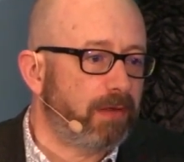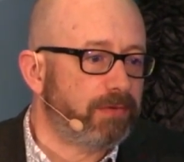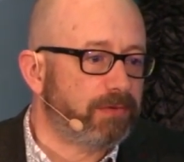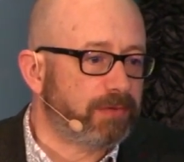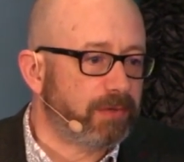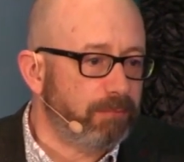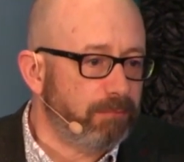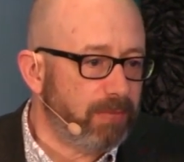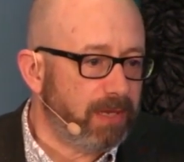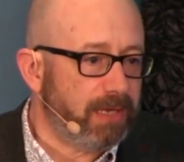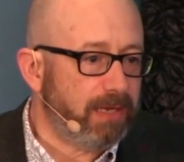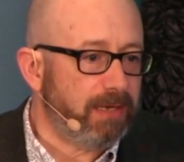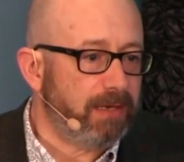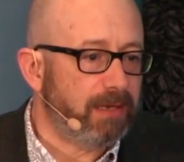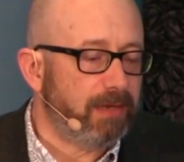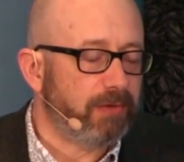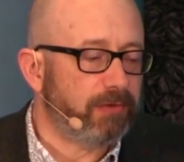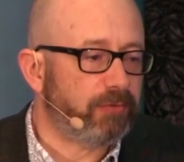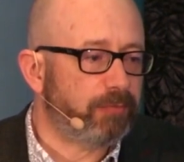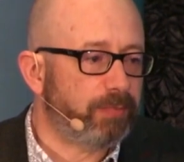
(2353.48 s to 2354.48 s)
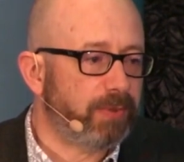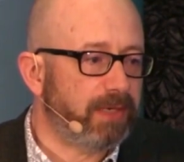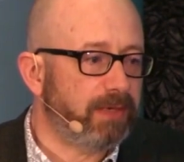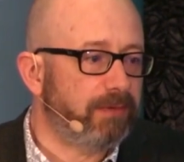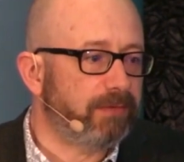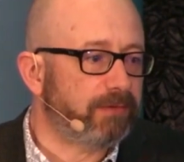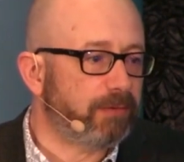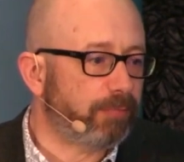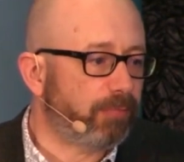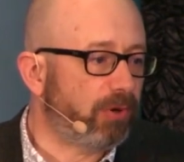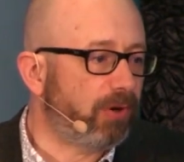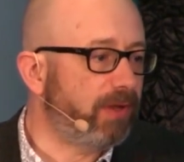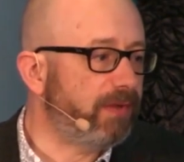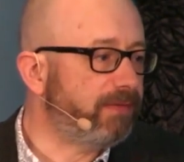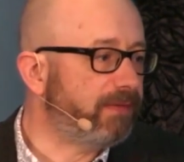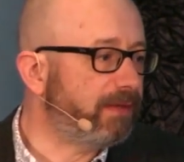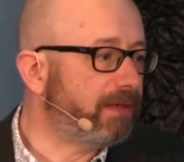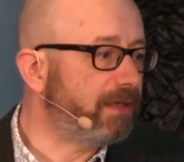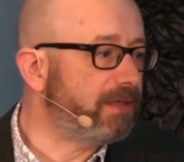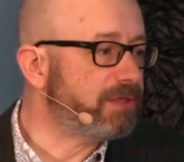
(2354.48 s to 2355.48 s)
to me, has been
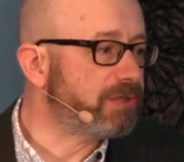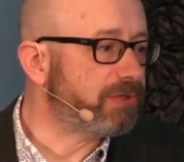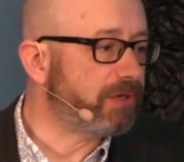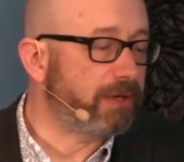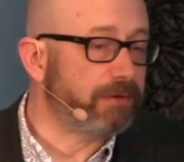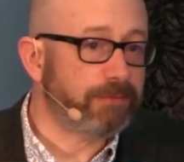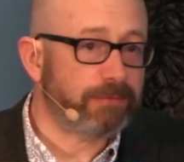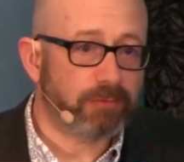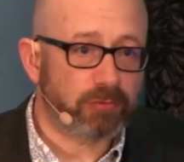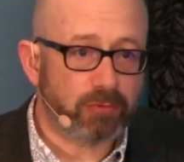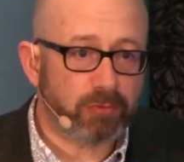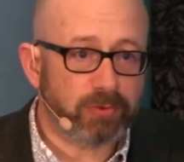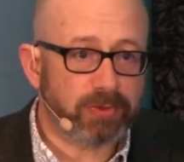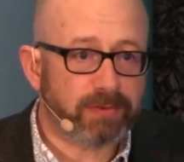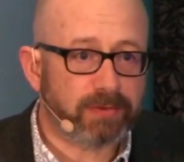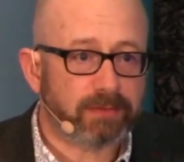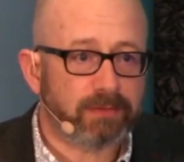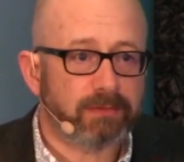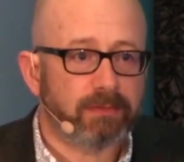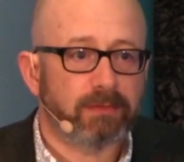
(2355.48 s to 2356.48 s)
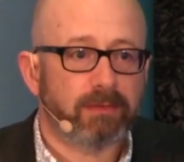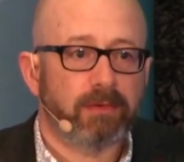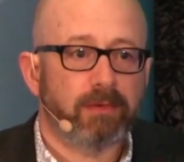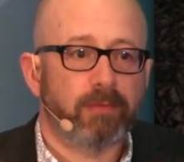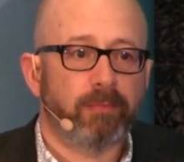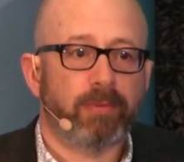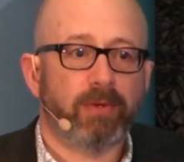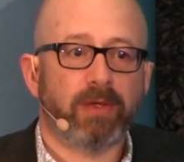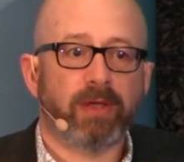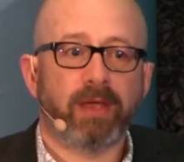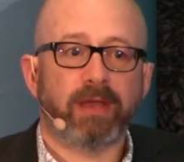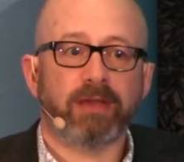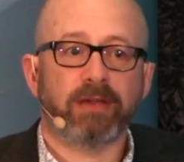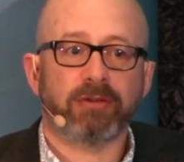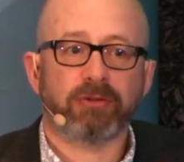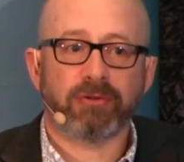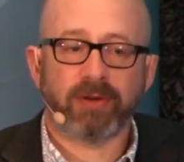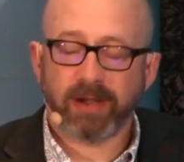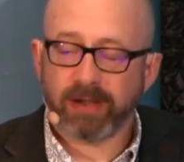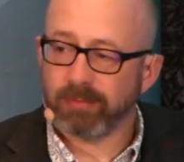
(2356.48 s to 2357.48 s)
surprisingly straightforward, but
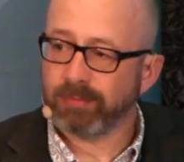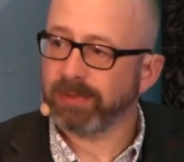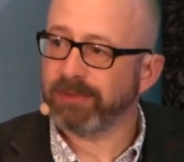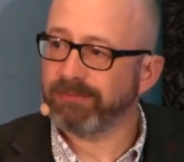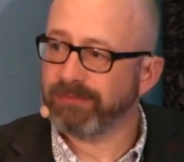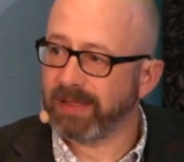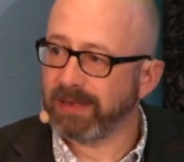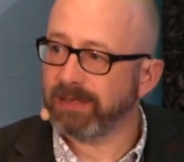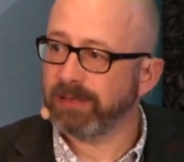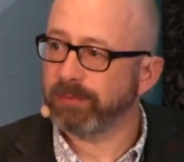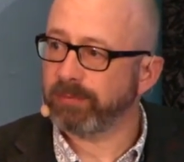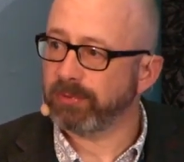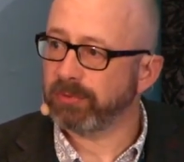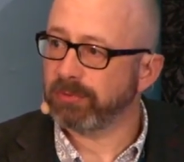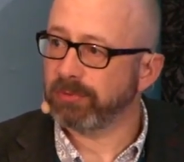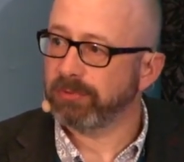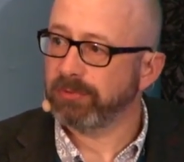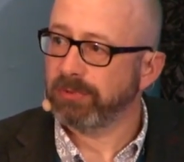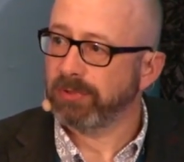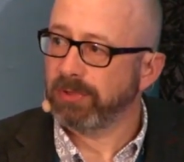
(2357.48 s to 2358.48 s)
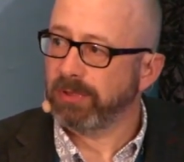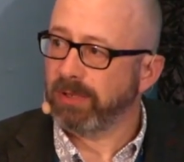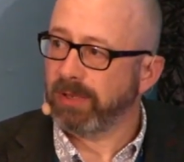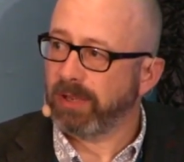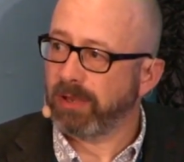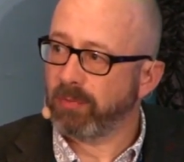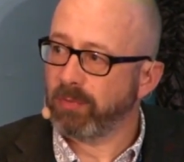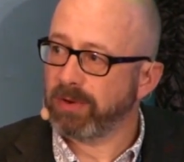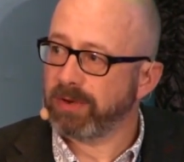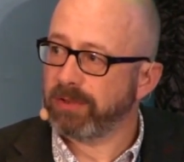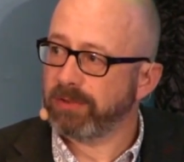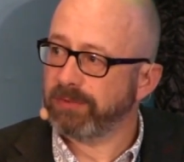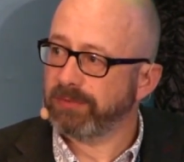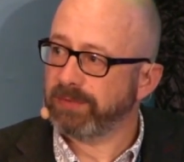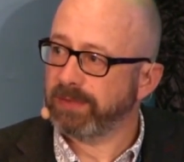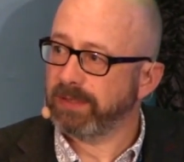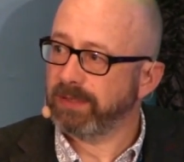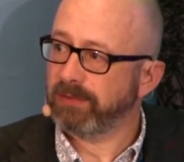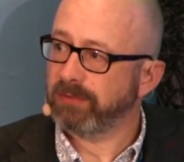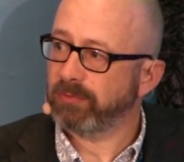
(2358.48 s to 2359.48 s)
incredibly valuable. And one of those
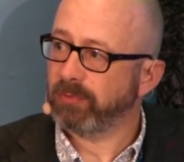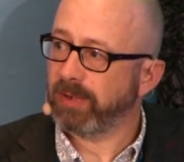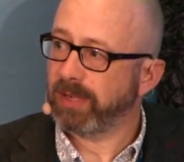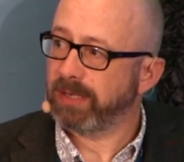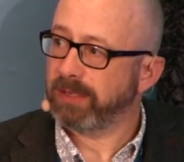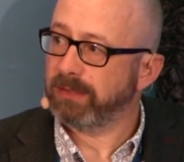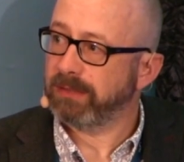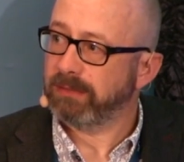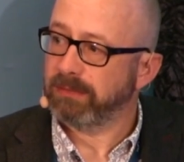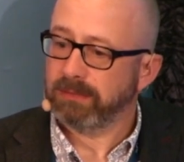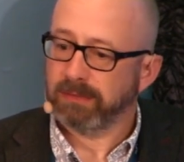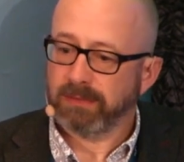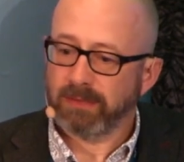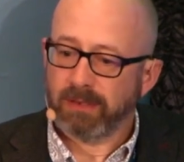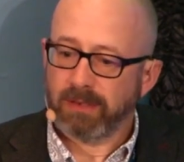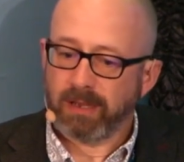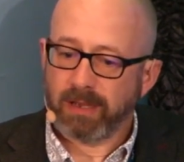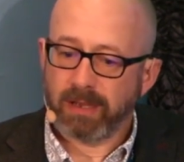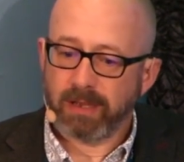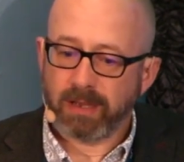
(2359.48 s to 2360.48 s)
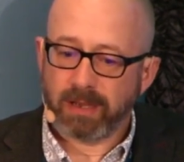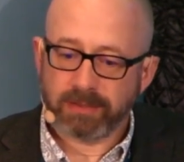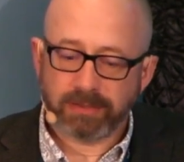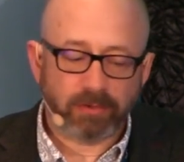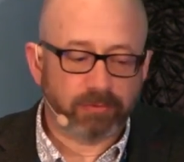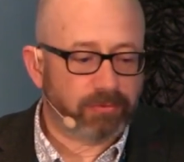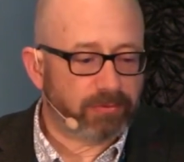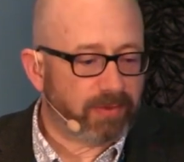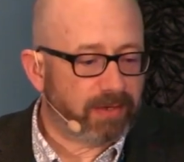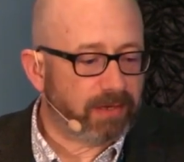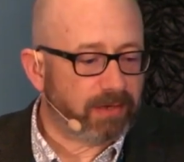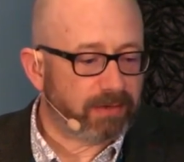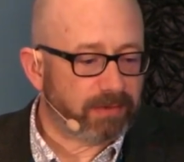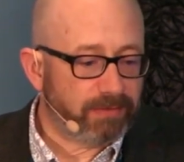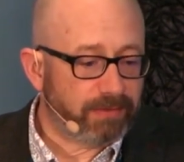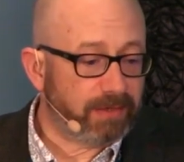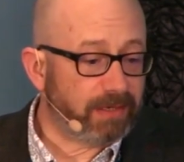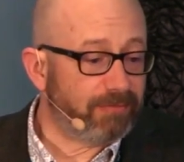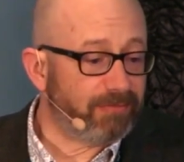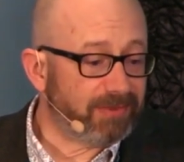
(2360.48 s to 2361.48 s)
things when uh, I don't think I can
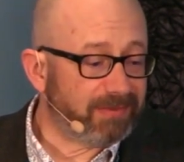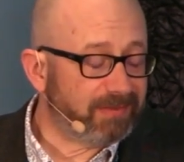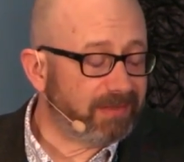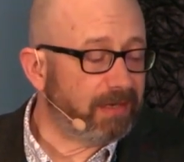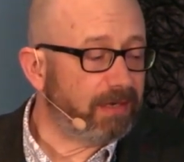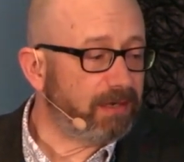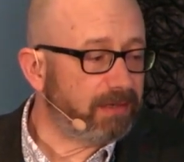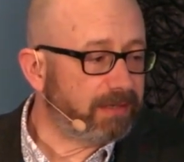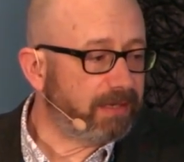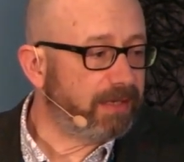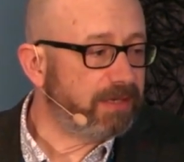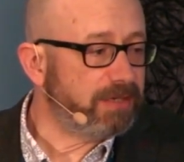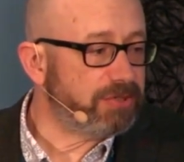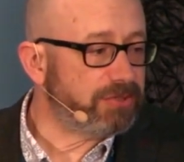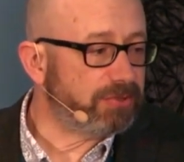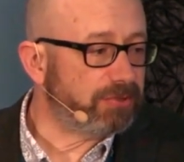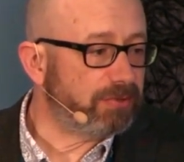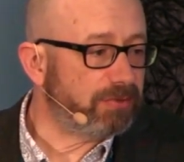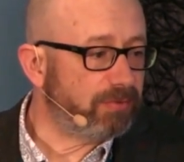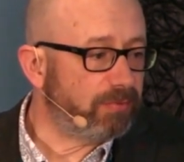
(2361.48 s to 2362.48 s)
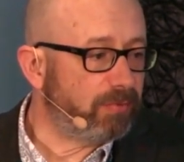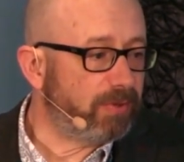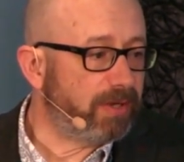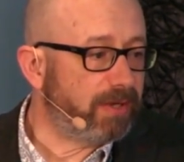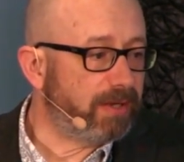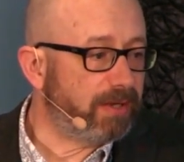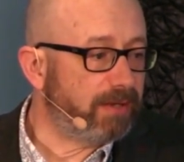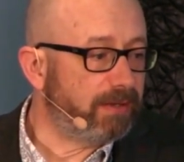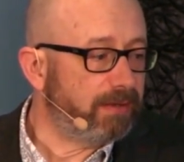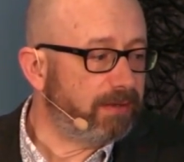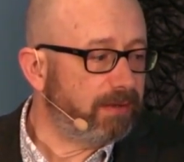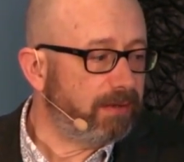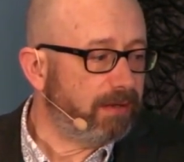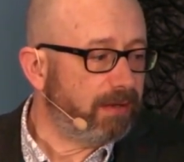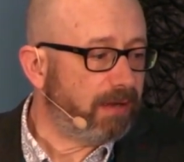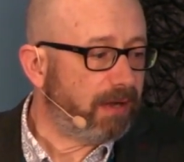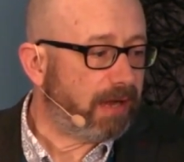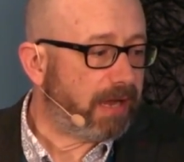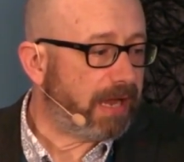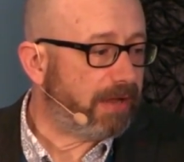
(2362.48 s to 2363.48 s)
think of a single occasion where
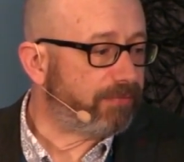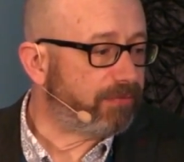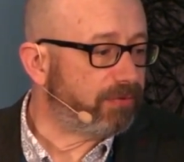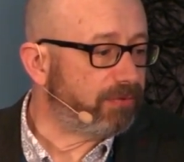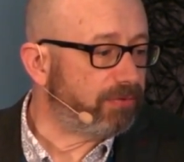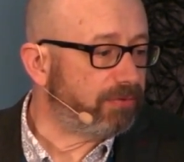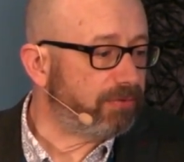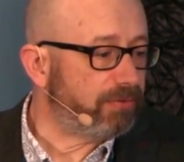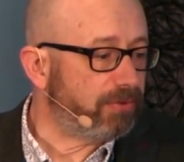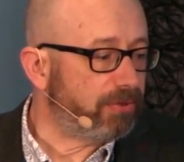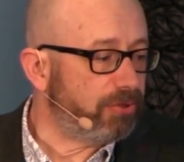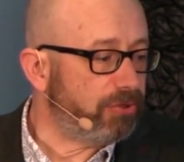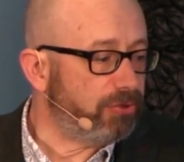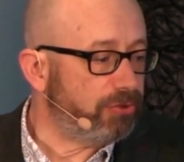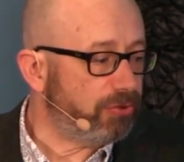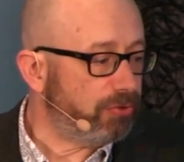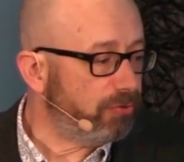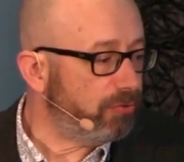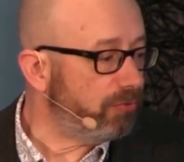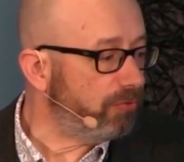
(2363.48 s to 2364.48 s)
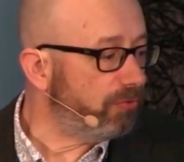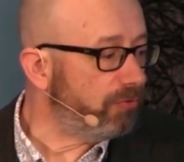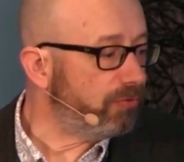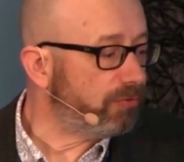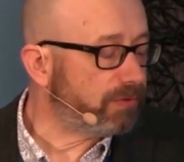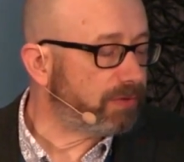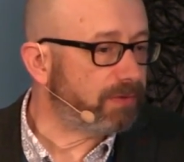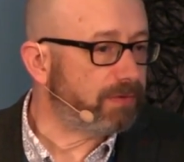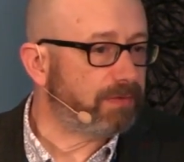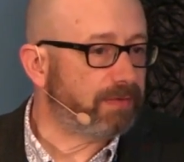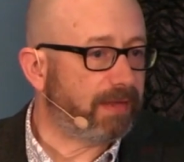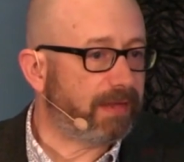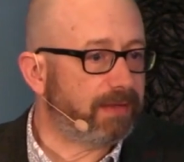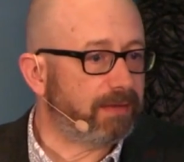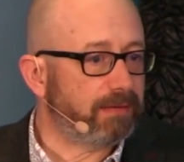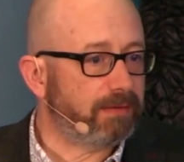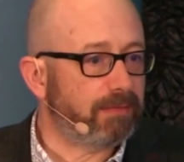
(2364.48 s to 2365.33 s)
I haven't used that